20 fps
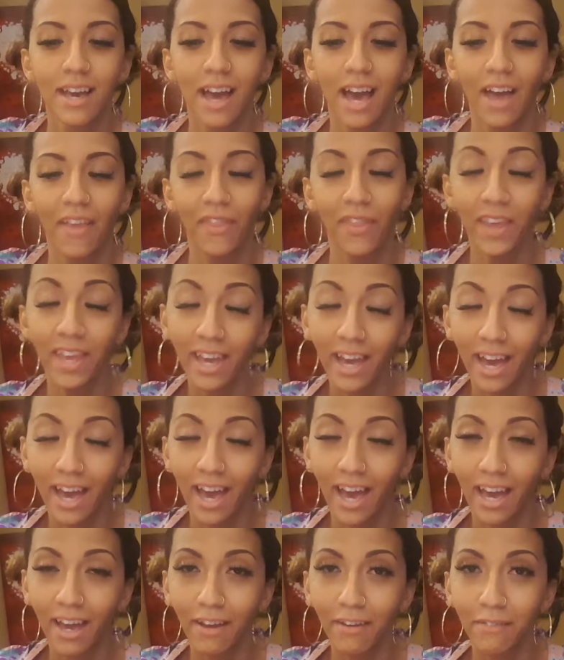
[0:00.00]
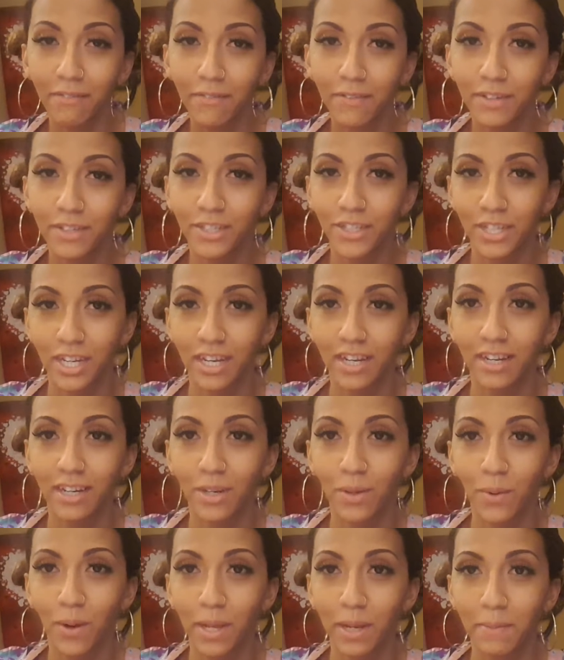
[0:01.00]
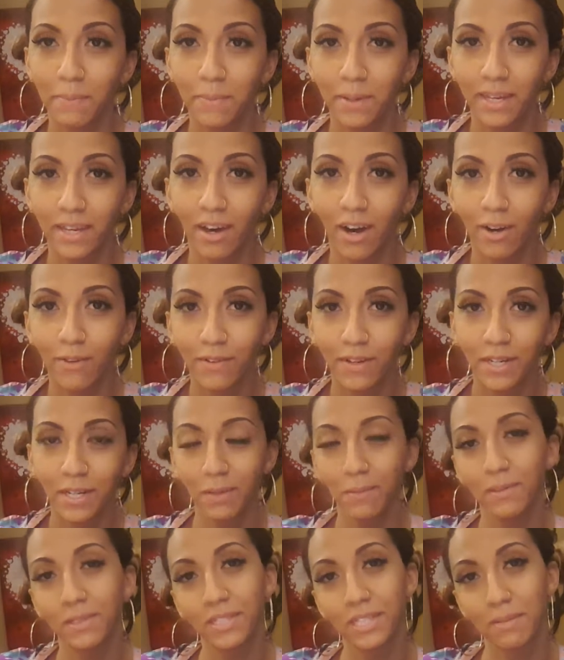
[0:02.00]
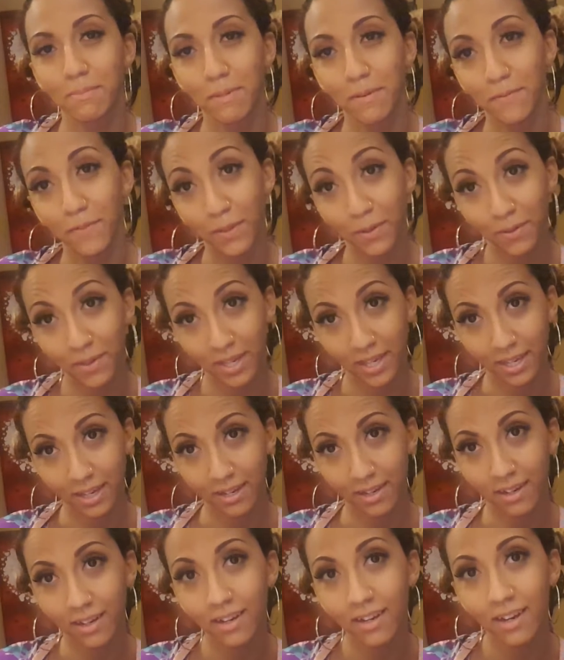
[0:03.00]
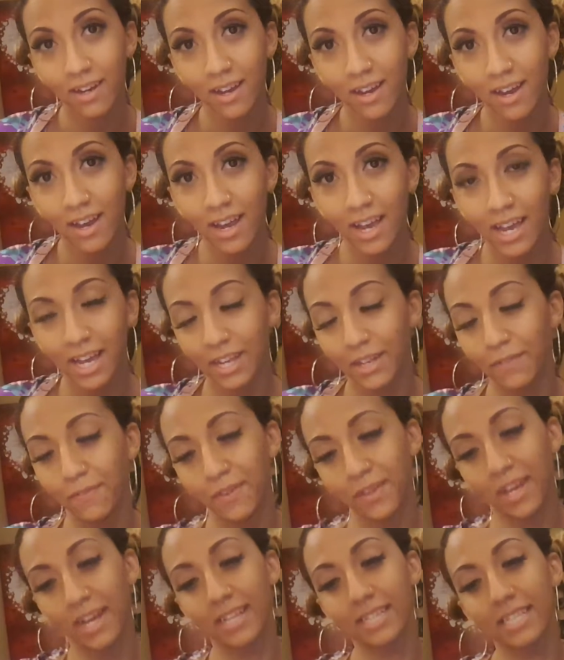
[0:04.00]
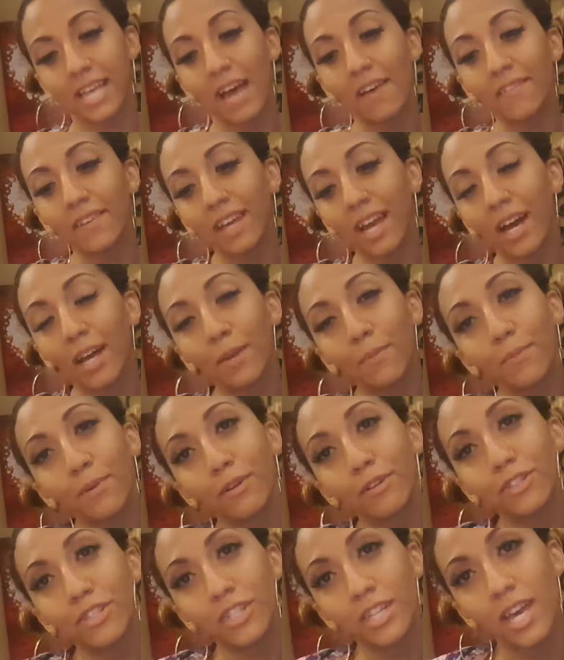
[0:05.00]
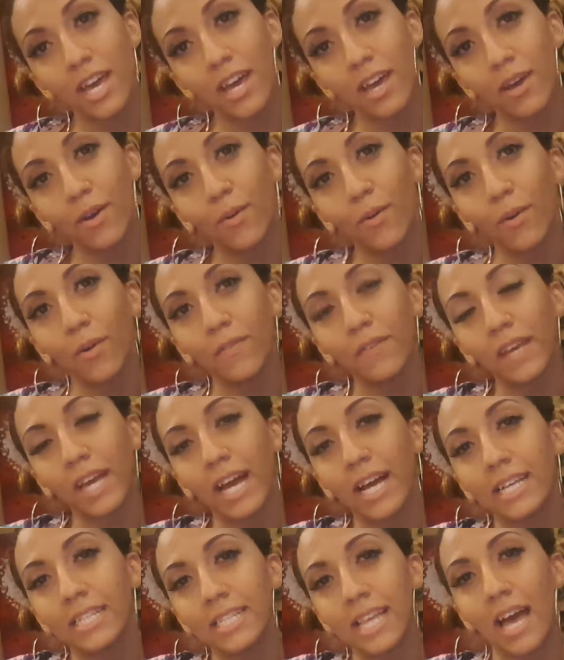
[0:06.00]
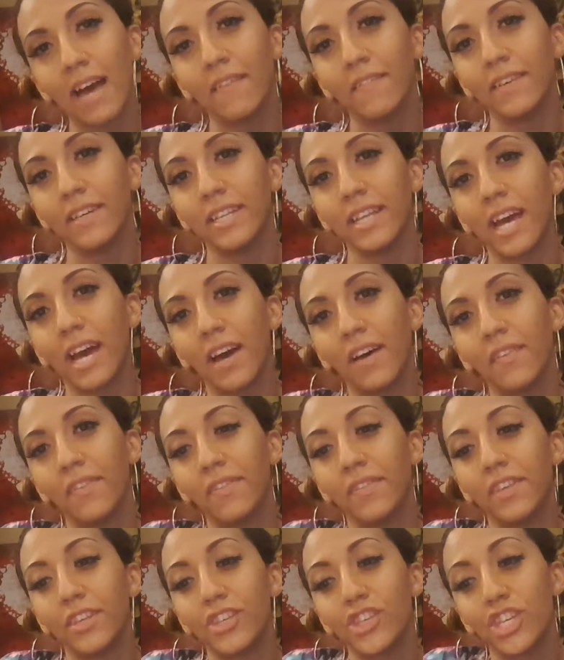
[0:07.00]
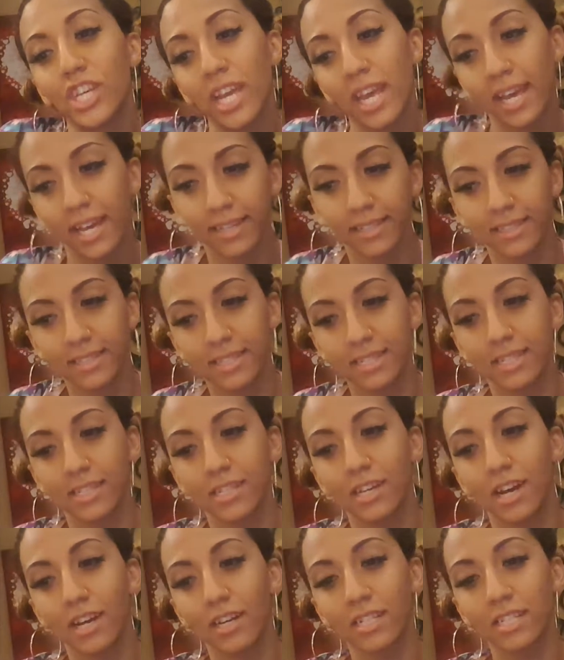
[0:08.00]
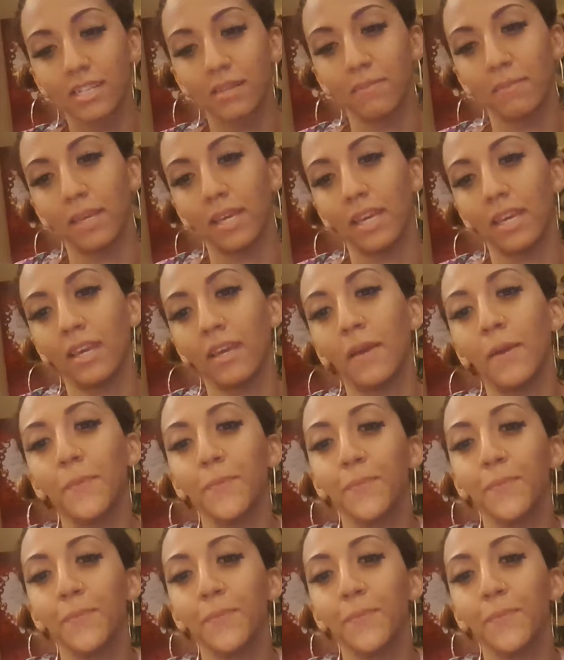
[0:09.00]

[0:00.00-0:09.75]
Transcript: I think I have shared quite a bit already with some of you here. And if you guys haven't got approached yet, or if you guys haven't had the chance to talk to me